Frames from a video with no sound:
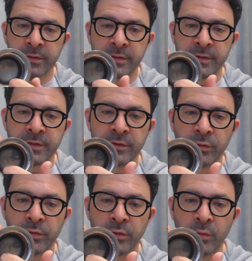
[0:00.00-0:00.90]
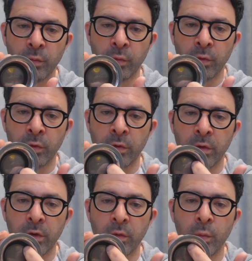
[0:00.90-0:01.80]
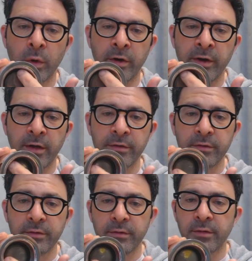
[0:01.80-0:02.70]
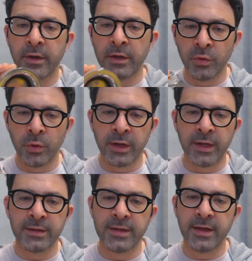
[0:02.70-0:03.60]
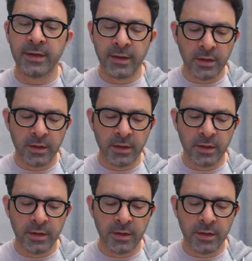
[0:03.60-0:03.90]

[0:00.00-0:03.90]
this seal will wear out and you won't get that